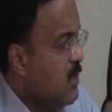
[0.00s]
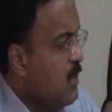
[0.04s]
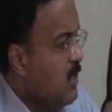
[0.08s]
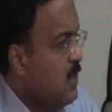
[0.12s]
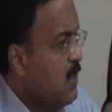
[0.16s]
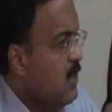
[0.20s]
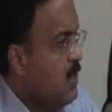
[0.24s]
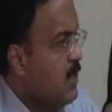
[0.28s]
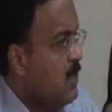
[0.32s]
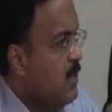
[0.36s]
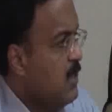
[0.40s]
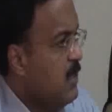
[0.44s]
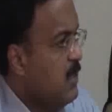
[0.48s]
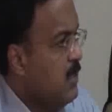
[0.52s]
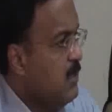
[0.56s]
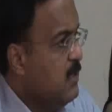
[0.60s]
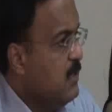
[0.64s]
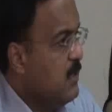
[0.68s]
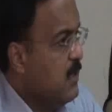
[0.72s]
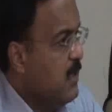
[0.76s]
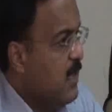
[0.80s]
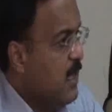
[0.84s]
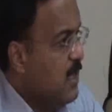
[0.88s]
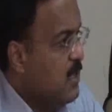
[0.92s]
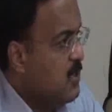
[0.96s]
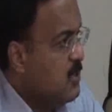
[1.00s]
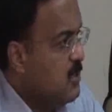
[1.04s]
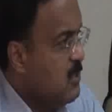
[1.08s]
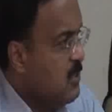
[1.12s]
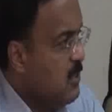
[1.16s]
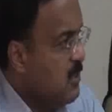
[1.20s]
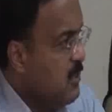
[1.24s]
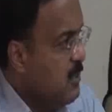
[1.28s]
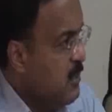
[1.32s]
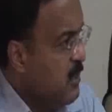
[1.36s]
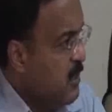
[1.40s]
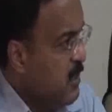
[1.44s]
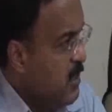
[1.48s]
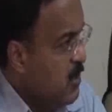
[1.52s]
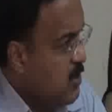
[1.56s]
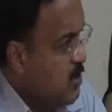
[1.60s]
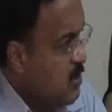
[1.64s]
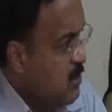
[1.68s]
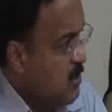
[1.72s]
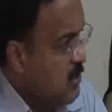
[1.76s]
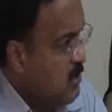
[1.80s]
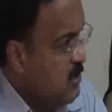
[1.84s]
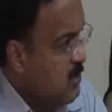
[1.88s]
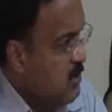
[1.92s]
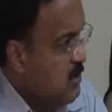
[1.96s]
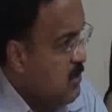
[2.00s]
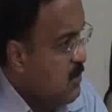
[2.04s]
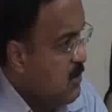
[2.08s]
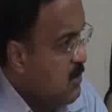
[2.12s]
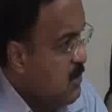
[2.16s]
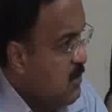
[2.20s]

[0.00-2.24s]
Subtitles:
in international relations